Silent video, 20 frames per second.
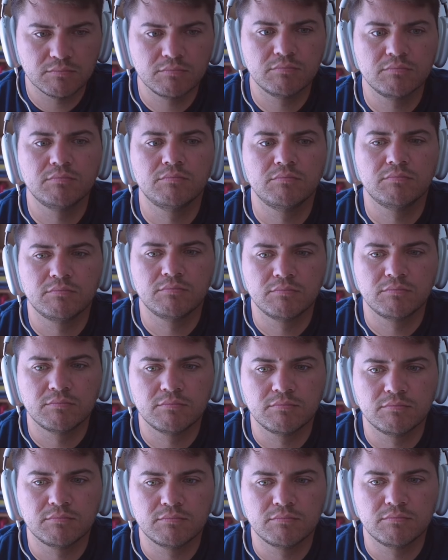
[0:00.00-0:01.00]

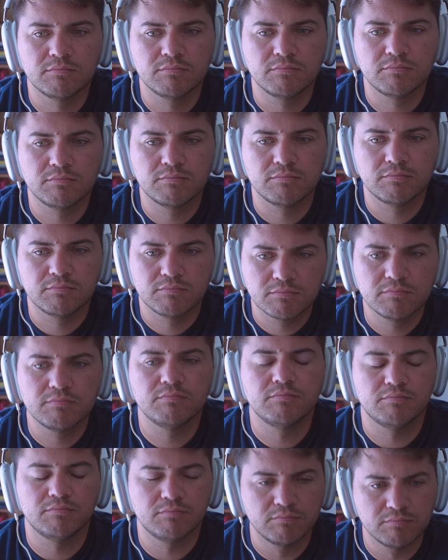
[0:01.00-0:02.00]

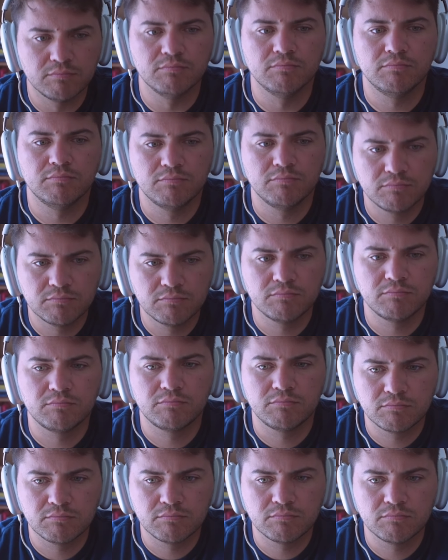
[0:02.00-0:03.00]

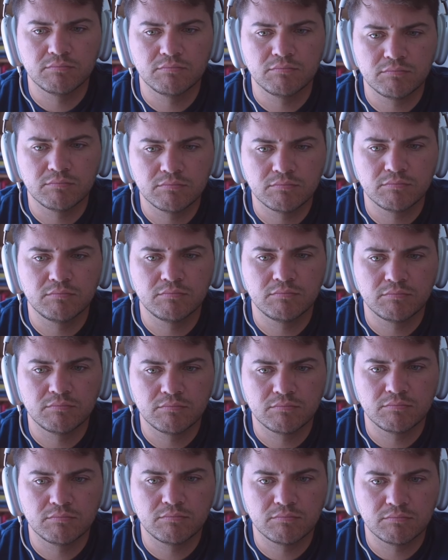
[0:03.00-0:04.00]

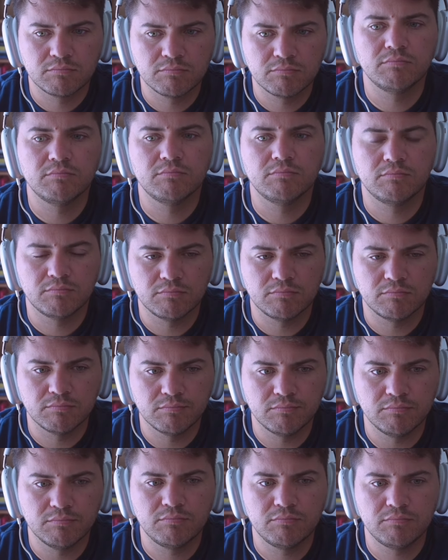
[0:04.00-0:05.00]

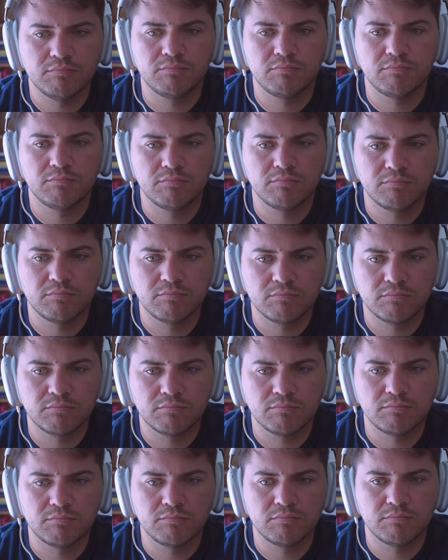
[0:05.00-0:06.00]

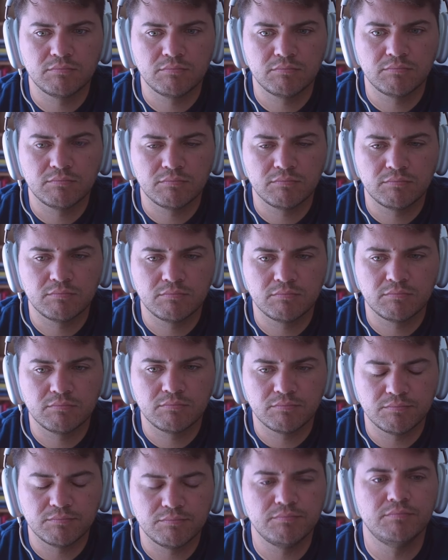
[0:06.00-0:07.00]

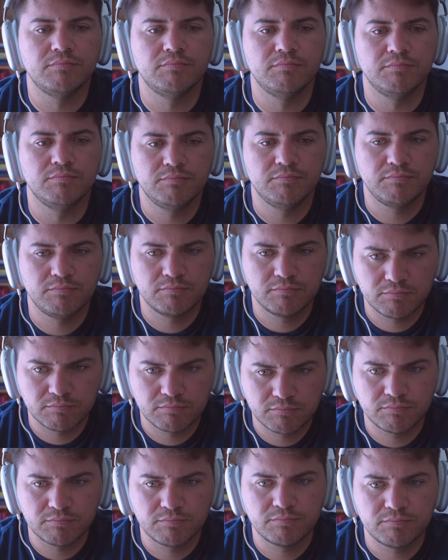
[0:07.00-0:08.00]
The person shown says nothing.